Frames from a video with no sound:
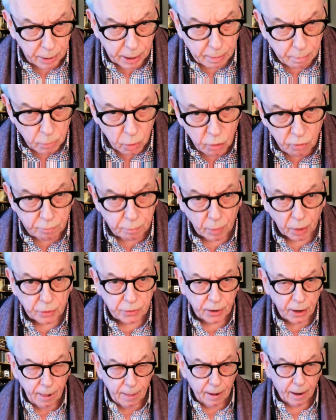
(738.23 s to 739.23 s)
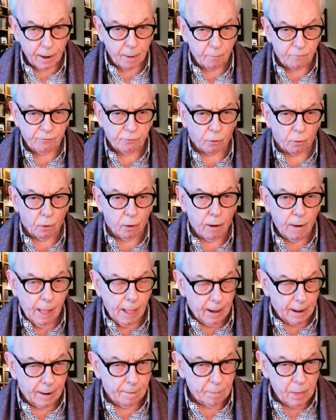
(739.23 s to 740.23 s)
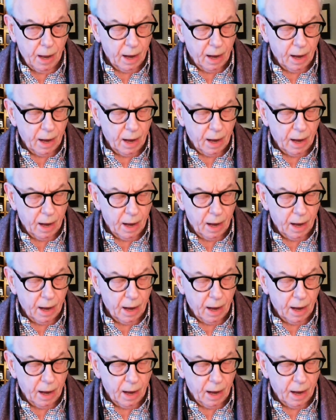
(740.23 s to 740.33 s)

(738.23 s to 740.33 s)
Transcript: movement uh, for um,